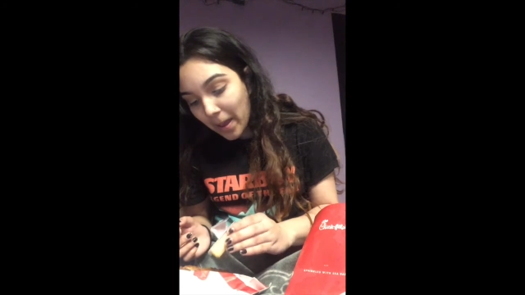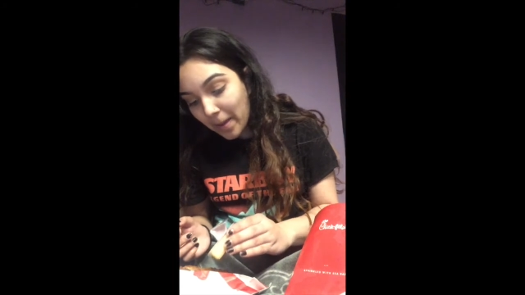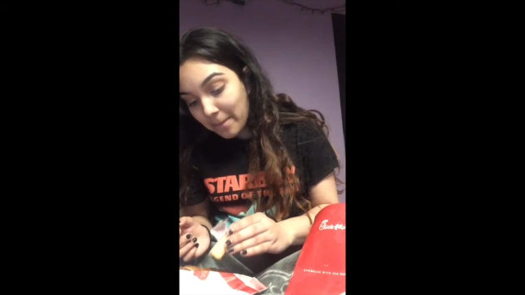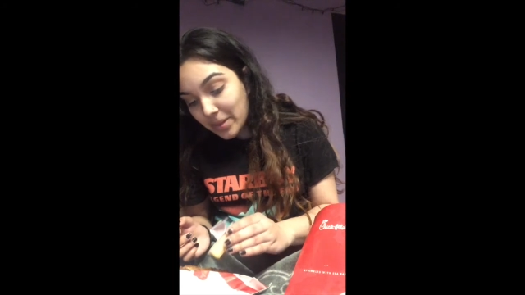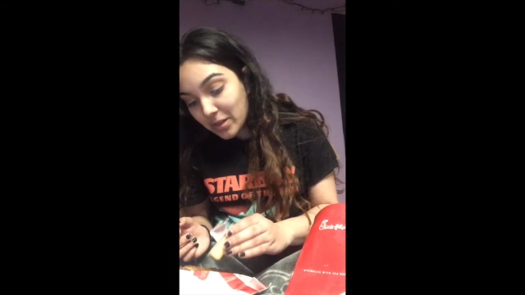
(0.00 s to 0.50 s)

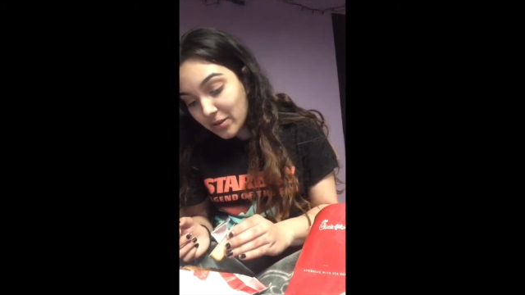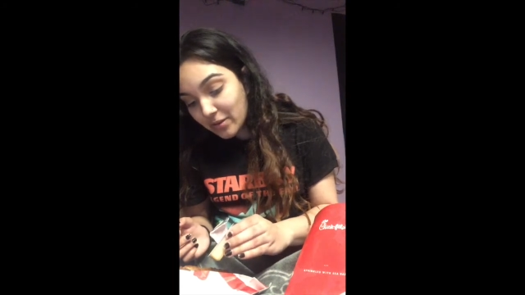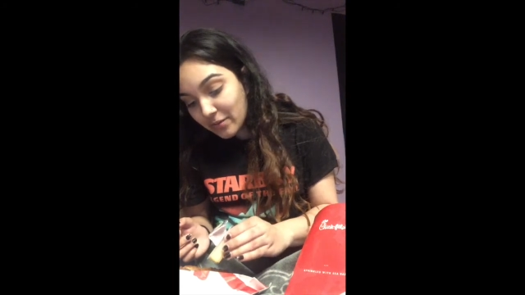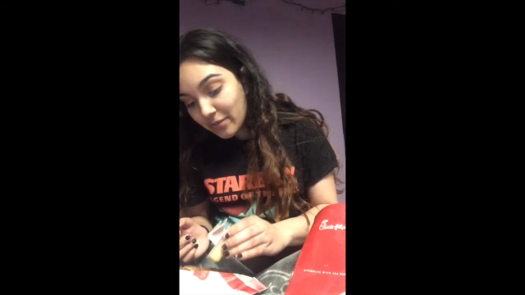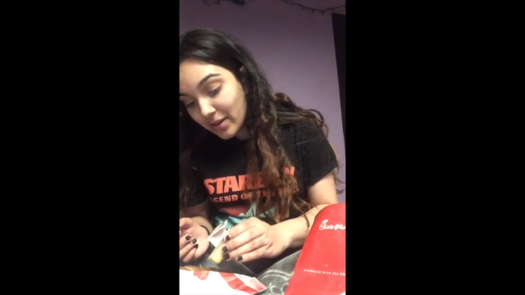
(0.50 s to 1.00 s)
I'm gonna
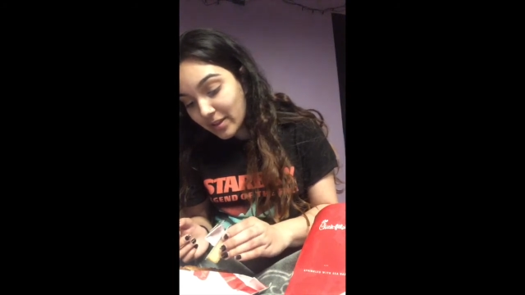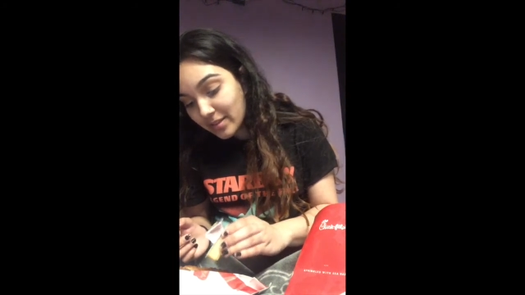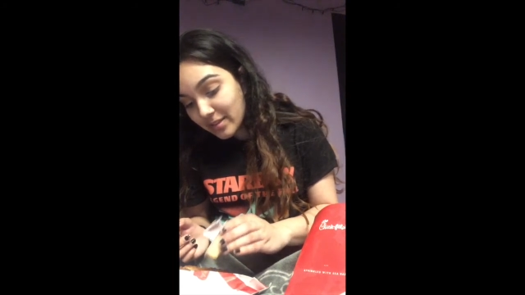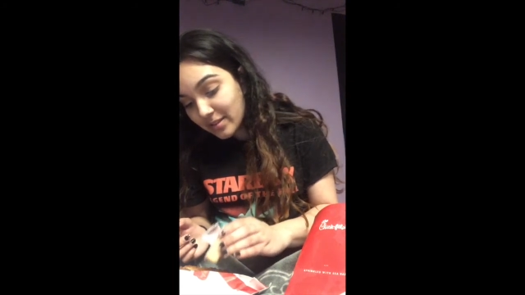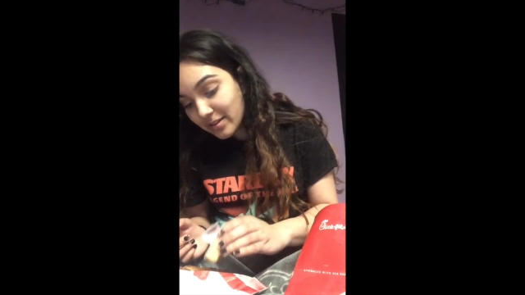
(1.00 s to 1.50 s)
find
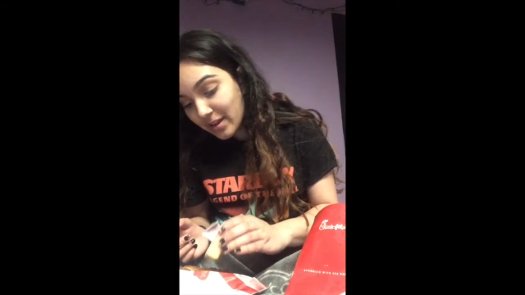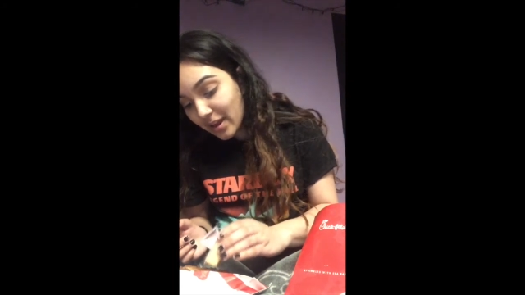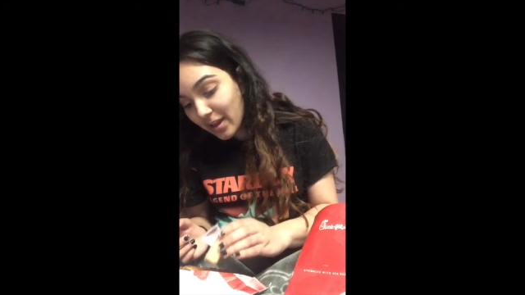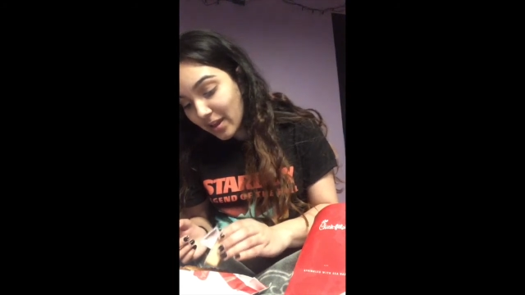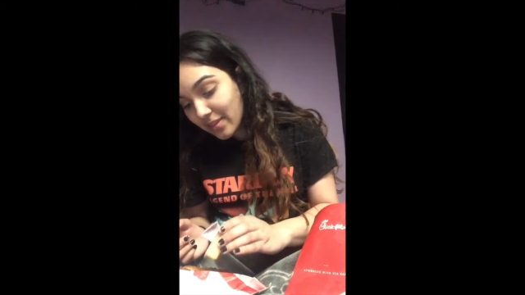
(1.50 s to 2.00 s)

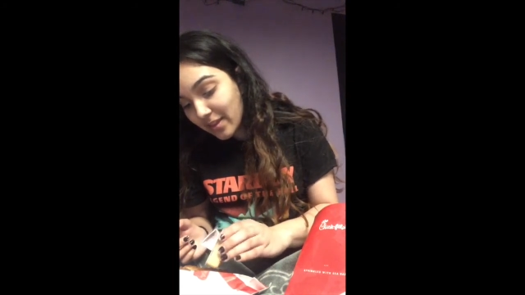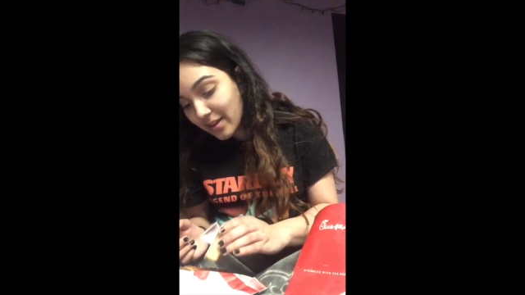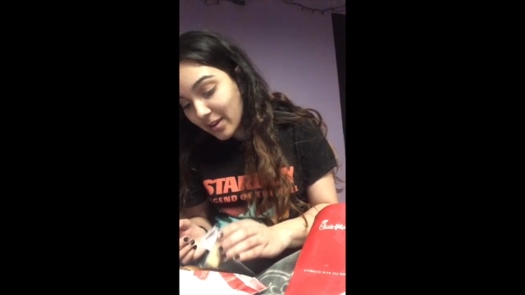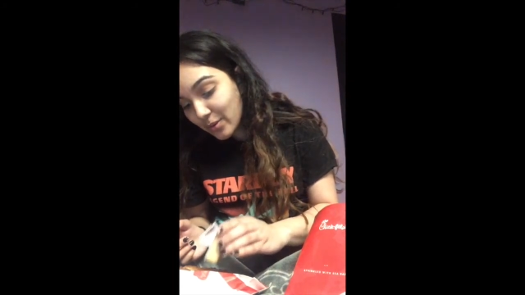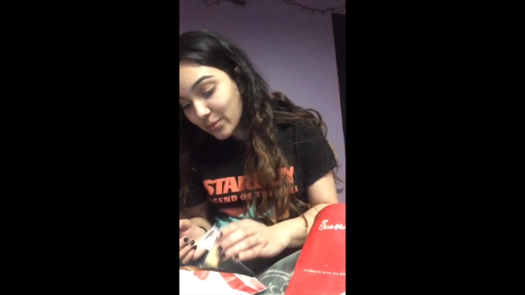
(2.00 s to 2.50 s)
that
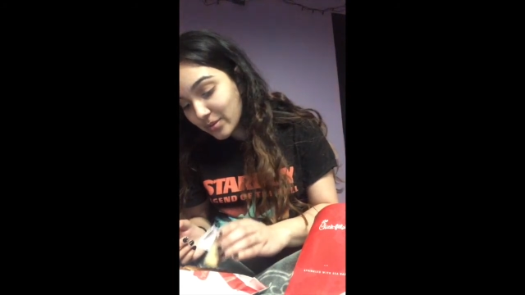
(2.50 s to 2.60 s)
out.